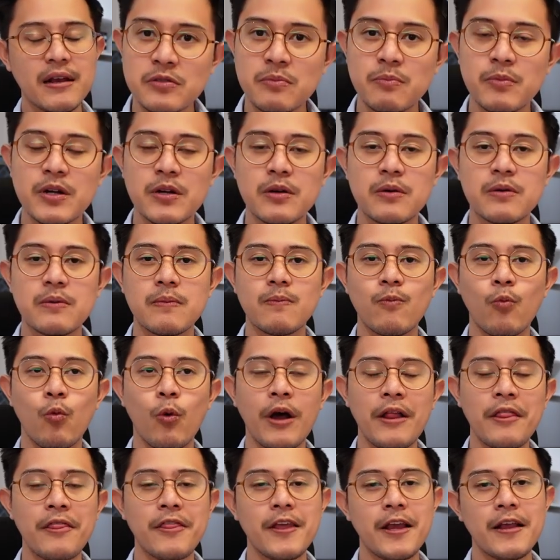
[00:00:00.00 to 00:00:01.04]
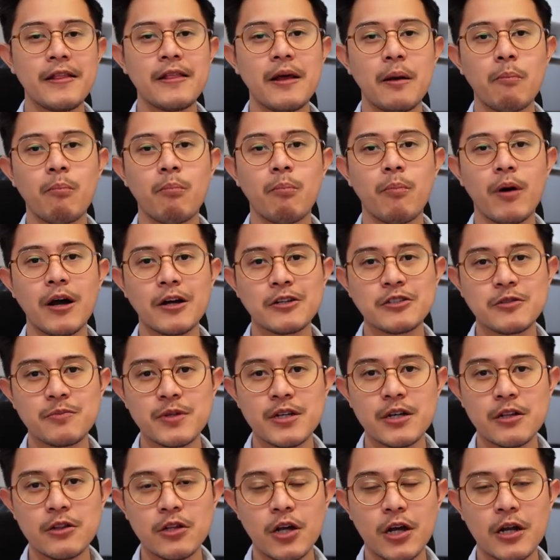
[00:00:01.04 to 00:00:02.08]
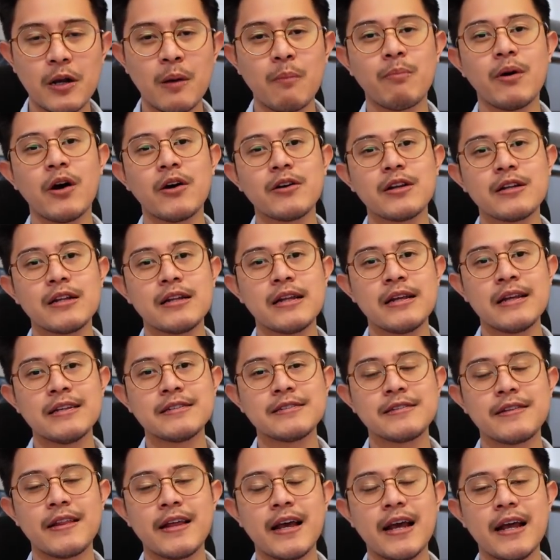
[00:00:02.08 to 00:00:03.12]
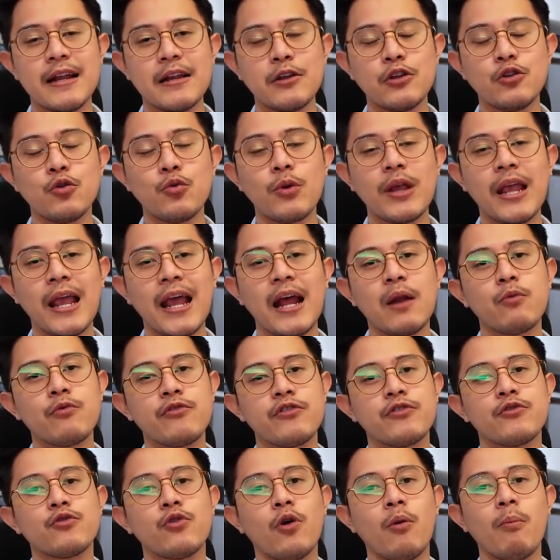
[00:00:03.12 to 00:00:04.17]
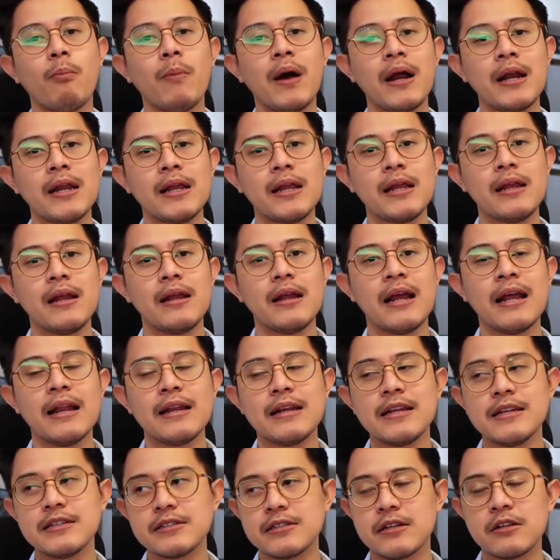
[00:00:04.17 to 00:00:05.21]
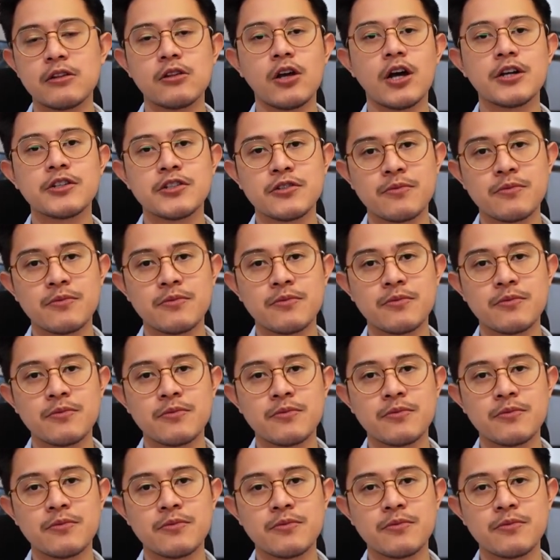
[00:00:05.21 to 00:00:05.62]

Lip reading: But one thing that bugs me a lot about it is that you can't withdraw money, at least a large